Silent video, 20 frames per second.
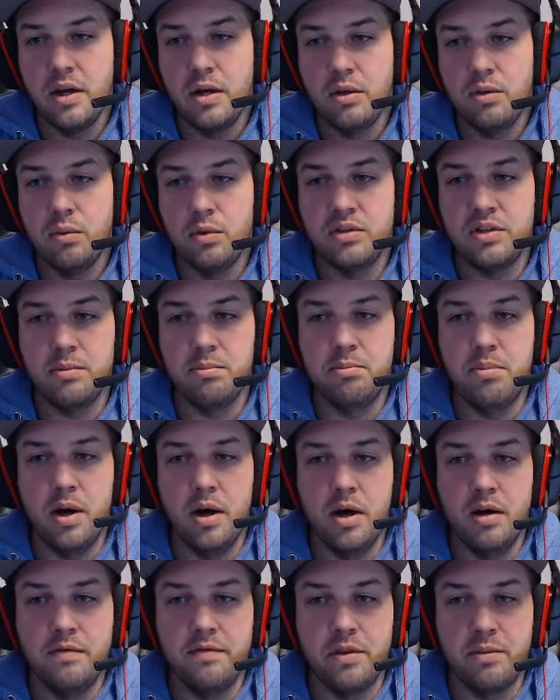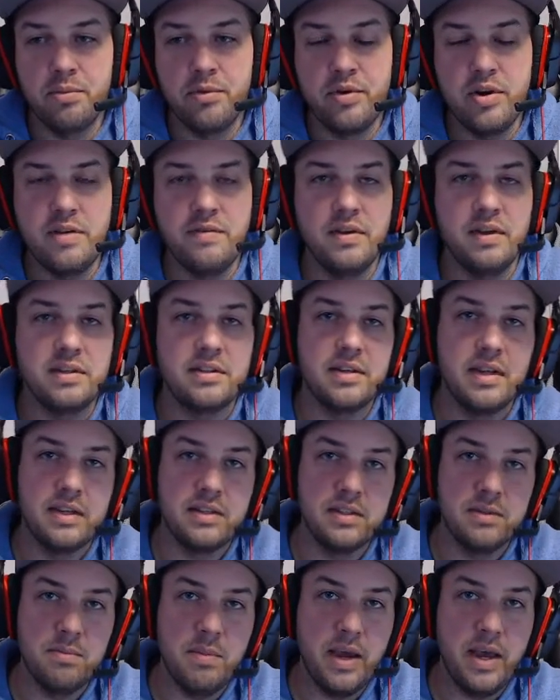was above the previous
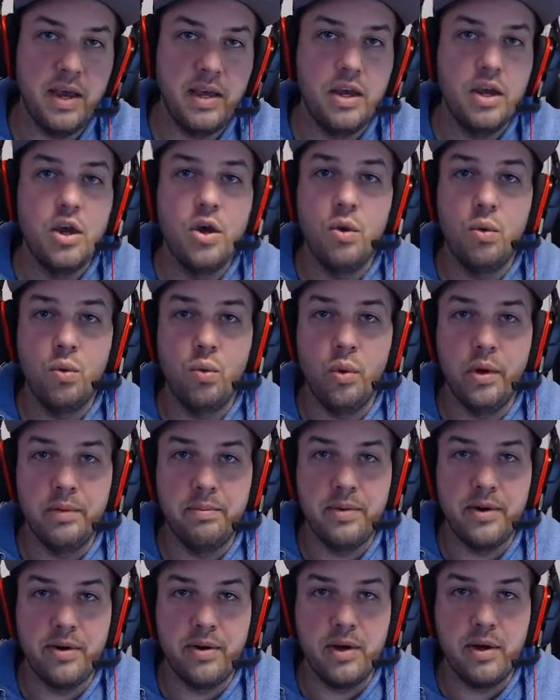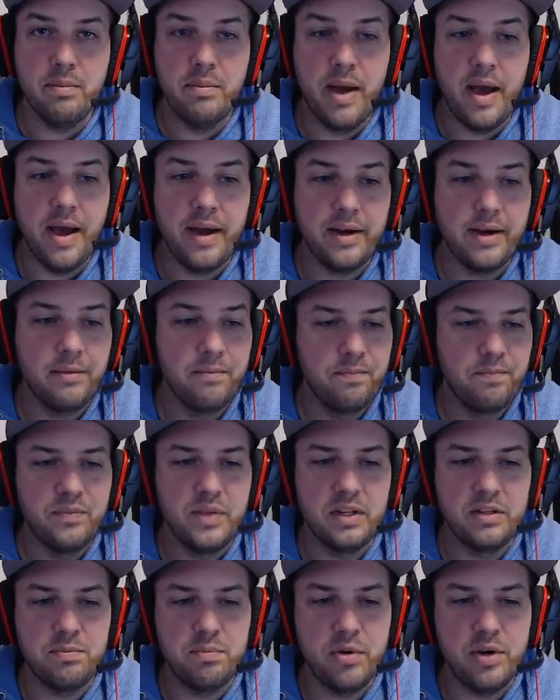SMA one period back.
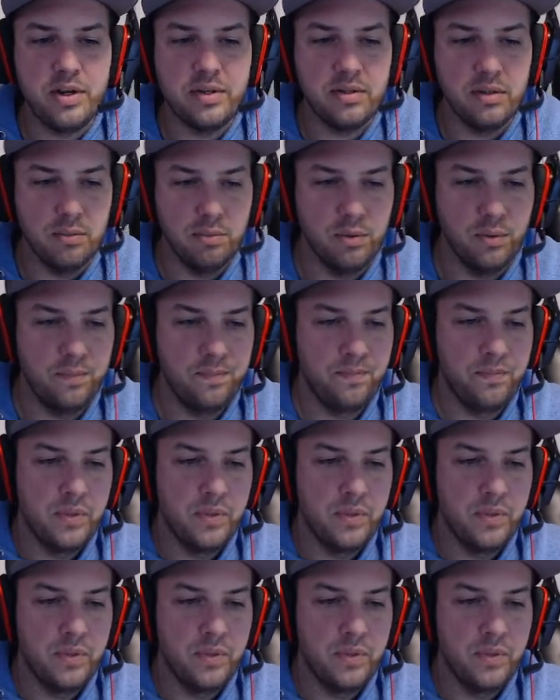It's pretty simple.